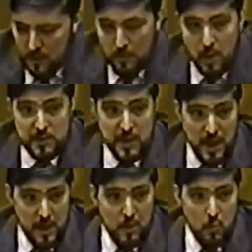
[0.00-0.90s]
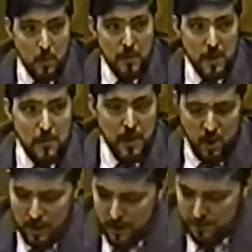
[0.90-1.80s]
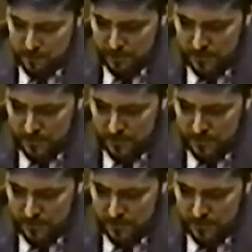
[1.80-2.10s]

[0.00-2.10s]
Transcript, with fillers: The Most Hated Woman in America.